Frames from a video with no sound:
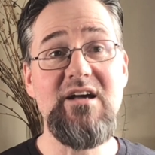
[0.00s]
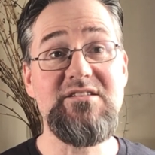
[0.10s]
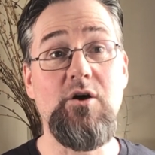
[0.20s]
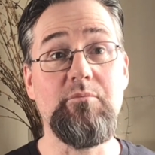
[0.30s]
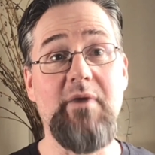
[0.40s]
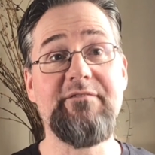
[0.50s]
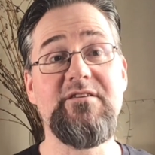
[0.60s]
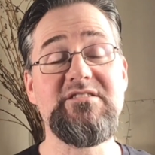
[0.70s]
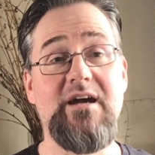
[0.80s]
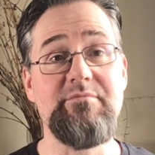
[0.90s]
So my
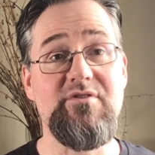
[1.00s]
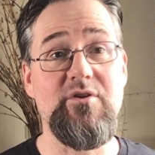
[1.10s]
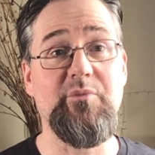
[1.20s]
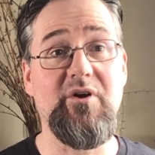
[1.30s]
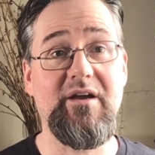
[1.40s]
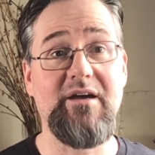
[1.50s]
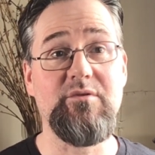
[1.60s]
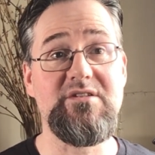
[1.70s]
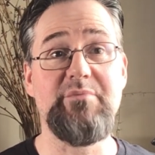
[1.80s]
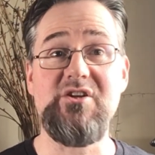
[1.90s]
first time through the book, it
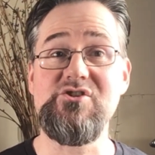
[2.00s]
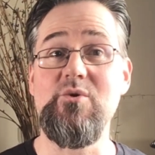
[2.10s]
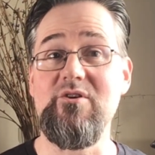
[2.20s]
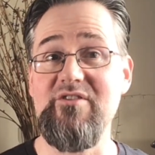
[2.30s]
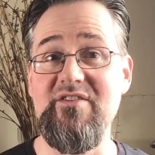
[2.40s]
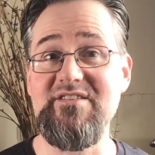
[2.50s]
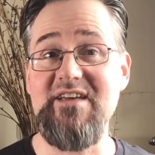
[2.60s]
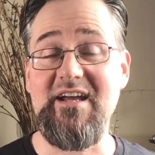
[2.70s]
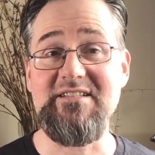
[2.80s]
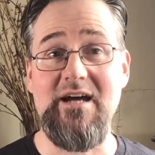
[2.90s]
was a bit shorter than the
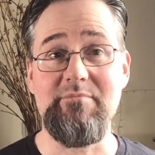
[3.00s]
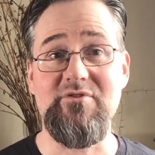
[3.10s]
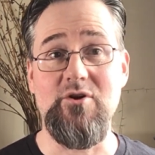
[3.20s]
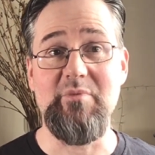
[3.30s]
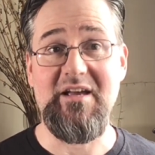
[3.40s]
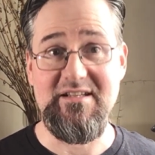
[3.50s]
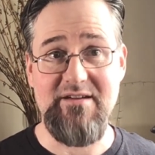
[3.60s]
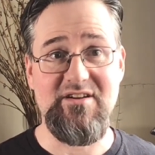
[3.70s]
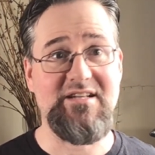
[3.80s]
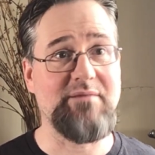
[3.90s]
second time through, because
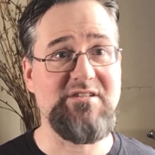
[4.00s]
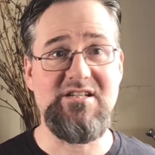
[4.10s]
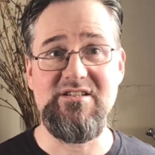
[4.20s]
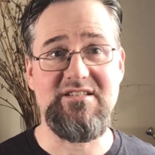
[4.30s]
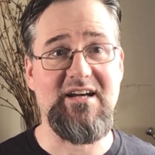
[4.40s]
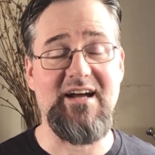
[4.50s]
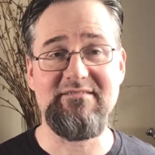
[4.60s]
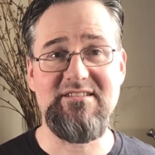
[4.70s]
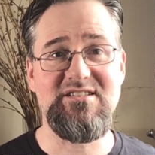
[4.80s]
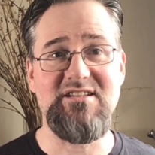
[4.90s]
every time she just
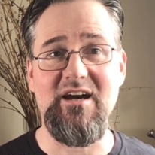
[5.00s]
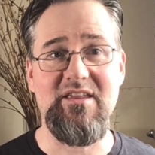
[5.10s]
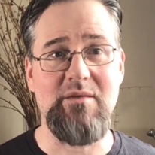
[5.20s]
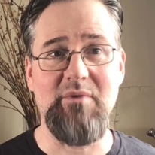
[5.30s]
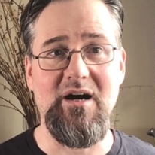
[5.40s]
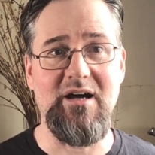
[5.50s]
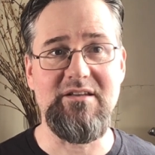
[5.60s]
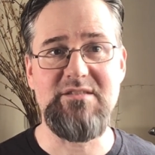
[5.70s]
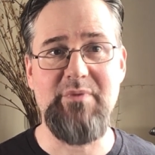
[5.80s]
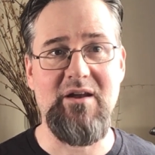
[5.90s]
got stuck in the
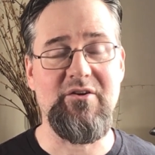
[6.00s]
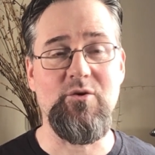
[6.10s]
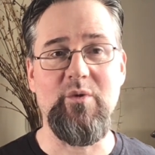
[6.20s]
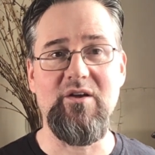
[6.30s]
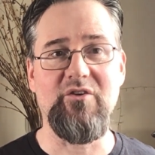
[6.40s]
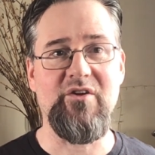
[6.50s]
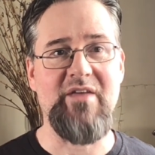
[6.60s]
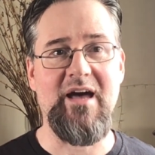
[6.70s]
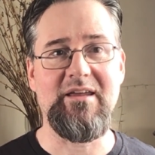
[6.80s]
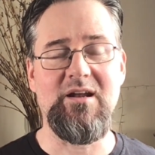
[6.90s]
mud, spinning her wheels on
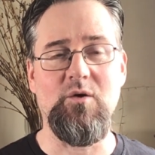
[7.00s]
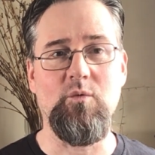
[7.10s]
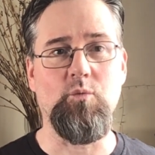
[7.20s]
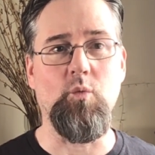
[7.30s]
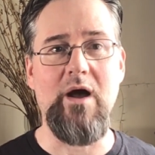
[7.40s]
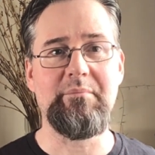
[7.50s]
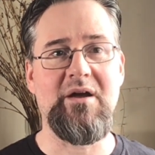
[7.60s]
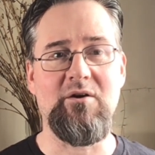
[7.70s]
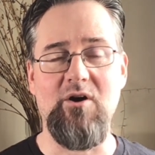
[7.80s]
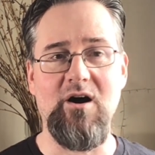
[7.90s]
that, white
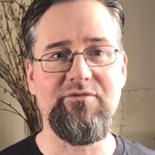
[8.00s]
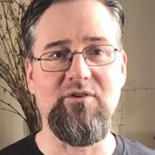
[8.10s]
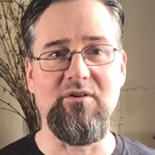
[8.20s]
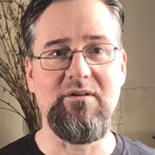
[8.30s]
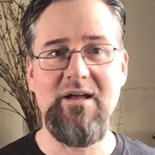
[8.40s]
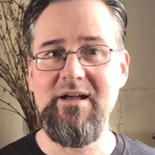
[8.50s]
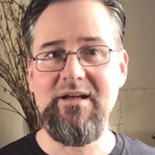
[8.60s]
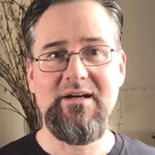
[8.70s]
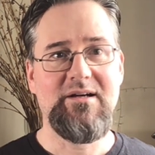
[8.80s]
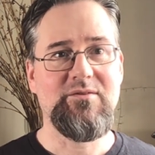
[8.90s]
men are awful
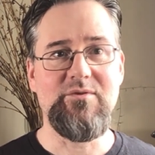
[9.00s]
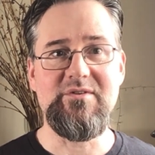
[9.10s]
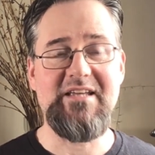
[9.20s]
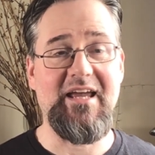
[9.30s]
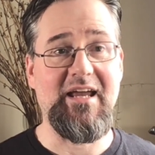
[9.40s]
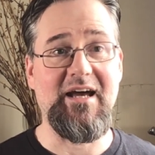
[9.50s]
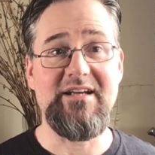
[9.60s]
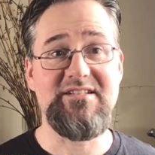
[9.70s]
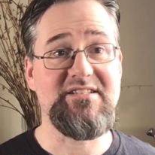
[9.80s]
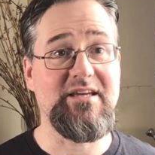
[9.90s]
routine,
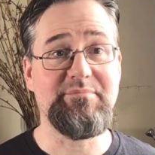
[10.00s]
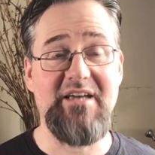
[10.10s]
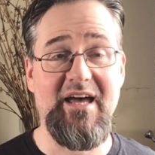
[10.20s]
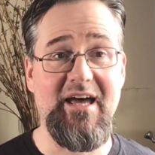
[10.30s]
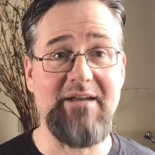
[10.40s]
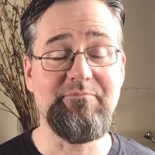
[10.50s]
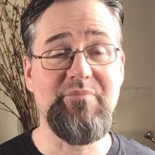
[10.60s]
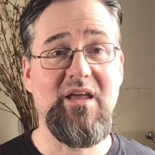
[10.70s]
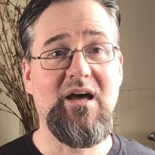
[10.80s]
I just skipped ahead.